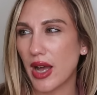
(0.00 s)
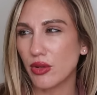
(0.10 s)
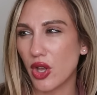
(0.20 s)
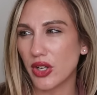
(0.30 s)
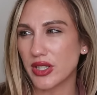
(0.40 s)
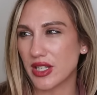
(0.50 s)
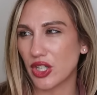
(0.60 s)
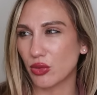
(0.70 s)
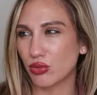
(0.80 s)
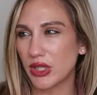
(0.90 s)
long is it
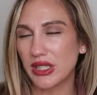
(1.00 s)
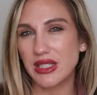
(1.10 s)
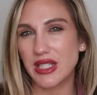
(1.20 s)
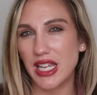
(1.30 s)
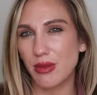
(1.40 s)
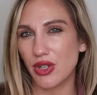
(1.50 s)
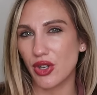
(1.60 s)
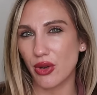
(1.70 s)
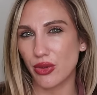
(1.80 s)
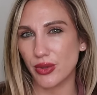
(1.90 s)
gonna really take me to
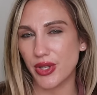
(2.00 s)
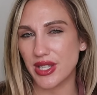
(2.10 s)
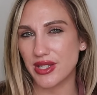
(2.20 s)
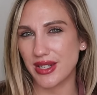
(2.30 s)
go through this?